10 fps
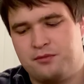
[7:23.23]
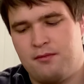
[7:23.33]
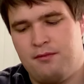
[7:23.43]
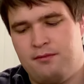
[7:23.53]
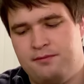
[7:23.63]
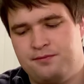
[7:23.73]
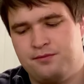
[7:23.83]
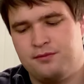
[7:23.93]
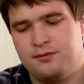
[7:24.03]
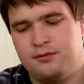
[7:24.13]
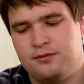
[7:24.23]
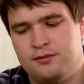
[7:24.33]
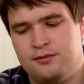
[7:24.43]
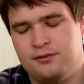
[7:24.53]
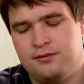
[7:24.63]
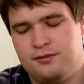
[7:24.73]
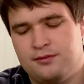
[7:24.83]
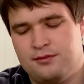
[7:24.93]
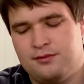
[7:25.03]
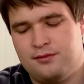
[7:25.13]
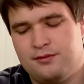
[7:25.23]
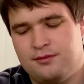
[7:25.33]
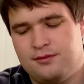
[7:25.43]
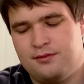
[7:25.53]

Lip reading: Nothing is said.